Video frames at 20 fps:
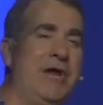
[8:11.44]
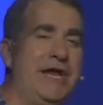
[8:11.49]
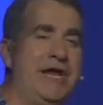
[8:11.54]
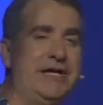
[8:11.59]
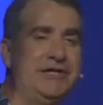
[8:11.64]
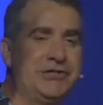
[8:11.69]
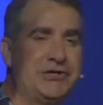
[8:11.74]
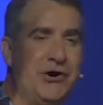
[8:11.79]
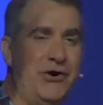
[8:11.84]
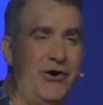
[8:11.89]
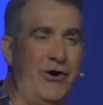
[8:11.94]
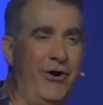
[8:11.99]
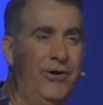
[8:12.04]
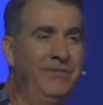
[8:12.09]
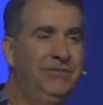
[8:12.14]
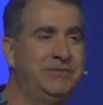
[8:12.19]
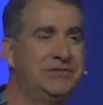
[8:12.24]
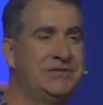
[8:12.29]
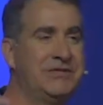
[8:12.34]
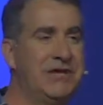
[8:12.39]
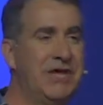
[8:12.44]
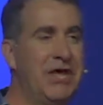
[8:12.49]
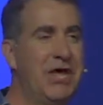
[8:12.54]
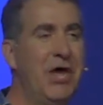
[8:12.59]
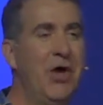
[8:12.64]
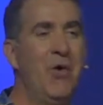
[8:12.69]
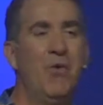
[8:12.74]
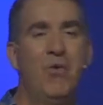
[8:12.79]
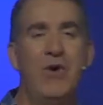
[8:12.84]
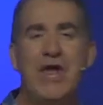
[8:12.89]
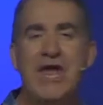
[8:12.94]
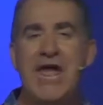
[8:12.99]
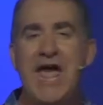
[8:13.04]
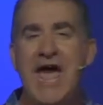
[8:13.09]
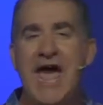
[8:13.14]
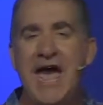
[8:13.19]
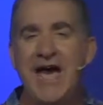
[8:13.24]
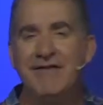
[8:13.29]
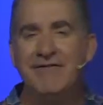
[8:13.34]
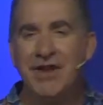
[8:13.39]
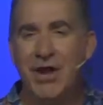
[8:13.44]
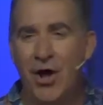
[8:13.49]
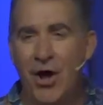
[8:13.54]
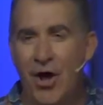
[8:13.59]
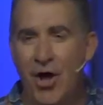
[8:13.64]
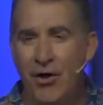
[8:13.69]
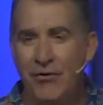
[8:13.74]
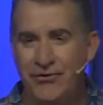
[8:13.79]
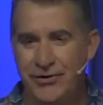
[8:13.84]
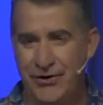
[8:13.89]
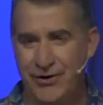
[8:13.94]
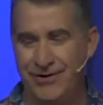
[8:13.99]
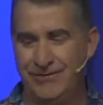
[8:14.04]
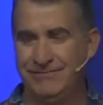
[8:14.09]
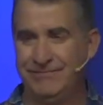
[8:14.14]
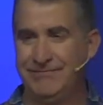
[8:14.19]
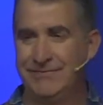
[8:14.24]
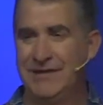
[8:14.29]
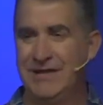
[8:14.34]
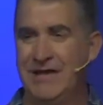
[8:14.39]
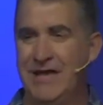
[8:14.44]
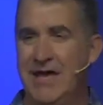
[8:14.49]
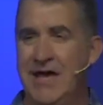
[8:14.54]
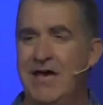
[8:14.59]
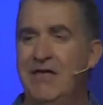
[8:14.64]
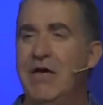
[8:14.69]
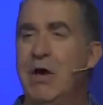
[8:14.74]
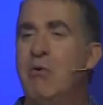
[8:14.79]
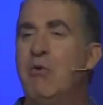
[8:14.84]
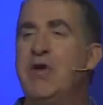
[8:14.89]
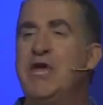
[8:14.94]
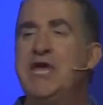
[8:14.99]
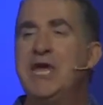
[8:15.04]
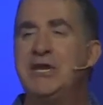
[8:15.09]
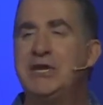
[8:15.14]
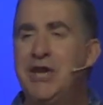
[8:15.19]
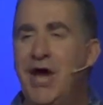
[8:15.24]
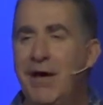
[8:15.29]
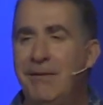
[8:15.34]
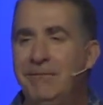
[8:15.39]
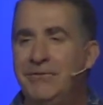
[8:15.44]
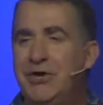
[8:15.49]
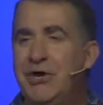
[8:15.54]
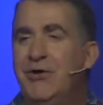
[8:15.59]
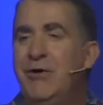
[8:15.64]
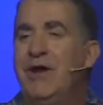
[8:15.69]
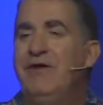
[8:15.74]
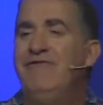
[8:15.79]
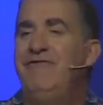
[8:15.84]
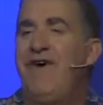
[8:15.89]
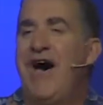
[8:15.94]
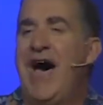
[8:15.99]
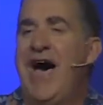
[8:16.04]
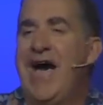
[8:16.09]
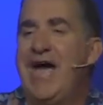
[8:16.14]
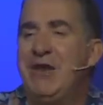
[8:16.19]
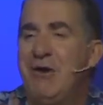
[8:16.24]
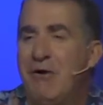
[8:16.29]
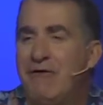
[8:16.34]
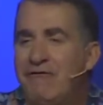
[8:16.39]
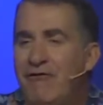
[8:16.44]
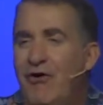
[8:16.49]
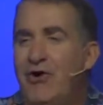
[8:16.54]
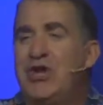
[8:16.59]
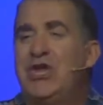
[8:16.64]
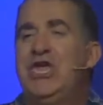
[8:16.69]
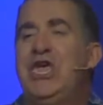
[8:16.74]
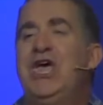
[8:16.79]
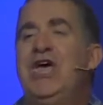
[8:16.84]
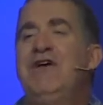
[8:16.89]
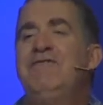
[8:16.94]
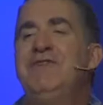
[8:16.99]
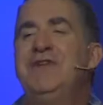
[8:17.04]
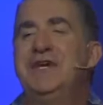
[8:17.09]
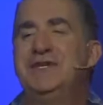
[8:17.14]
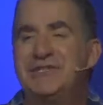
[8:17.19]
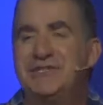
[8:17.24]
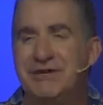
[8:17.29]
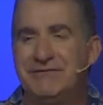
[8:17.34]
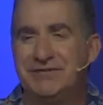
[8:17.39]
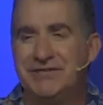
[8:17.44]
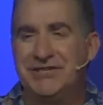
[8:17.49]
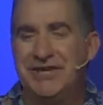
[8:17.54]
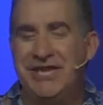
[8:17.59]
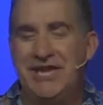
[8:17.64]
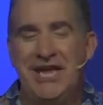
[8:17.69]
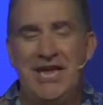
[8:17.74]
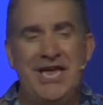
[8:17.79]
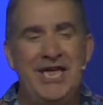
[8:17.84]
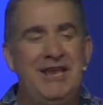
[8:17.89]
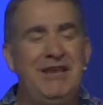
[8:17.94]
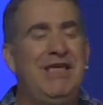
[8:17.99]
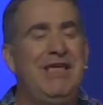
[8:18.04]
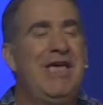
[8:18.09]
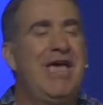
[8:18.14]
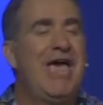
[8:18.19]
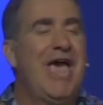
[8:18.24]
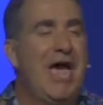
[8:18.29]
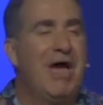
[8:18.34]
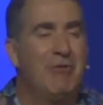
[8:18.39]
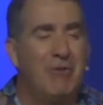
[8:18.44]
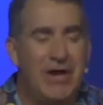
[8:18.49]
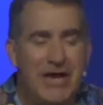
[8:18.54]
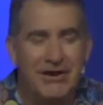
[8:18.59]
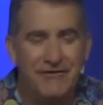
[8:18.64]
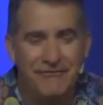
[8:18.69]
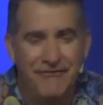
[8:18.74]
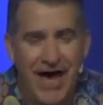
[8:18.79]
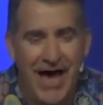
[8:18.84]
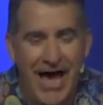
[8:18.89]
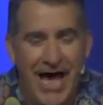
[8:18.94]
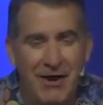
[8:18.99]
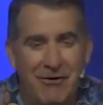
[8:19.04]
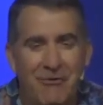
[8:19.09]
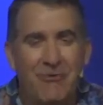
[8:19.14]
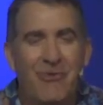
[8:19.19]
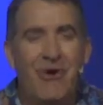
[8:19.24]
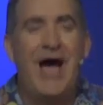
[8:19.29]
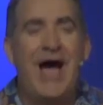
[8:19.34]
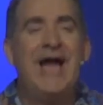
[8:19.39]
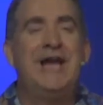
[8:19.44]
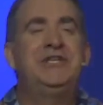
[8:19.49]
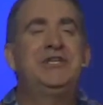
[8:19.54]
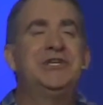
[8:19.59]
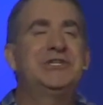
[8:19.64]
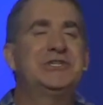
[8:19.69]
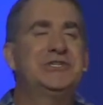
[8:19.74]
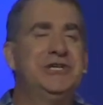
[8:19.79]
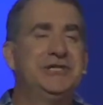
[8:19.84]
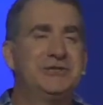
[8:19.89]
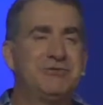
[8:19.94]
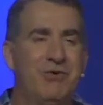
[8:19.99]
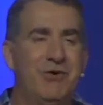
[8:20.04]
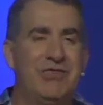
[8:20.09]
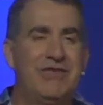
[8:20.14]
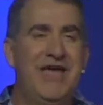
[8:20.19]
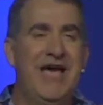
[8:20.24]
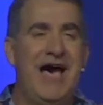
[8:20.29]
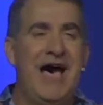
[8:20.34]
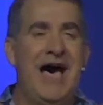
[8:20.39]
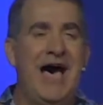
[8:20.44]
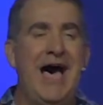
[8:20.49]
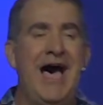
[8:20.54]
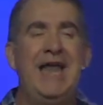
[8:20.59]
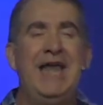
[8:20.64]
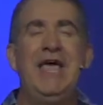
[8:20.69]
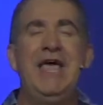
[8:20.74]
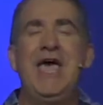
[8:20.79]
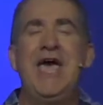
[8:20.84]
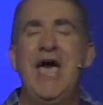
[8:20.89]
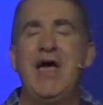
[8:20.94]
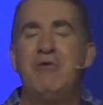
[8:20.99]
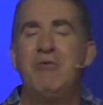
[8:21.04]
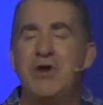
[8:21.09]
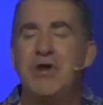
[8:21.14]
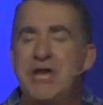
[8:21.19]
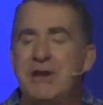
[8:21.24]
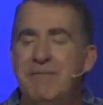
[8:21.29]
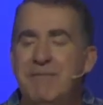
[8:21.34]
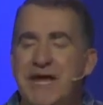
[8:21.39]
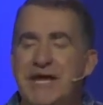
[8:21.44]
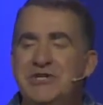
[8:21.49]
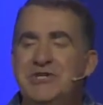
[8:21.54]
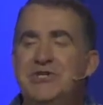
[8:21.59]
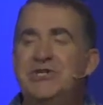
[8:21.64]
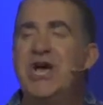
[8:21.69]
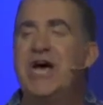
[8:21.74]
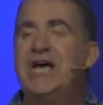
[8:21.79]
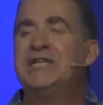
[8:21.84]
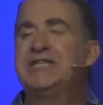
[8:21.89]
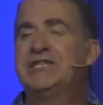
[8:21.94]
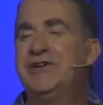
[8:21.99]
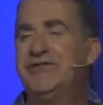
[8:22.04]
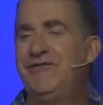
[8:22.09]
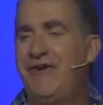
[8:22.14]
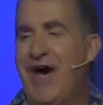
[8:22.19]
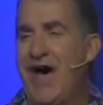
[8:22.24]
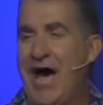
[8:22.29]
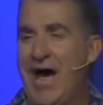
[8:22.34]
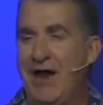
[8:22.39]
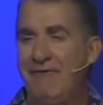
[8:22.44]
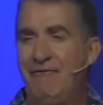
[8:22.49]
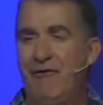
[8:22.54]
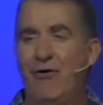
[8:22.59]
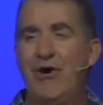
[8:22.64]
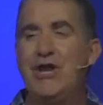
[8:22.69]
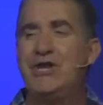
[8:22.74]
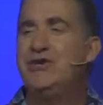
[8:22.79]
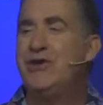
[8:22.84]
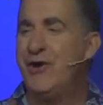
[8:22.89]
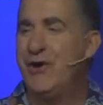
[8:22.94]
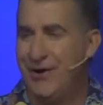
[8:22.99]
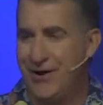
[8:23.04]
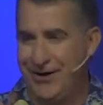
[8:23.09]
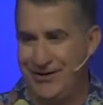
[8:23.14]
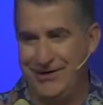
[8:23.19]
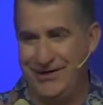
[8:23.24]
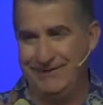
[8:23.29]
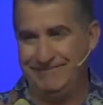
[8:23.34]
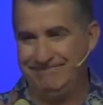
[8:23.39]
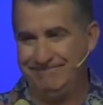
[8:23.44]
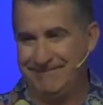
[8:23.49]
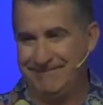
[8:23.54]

His terms. We have an altar that we could come to and find forgiveness of sin. We could find righteousness with God and we could be justified for eternity.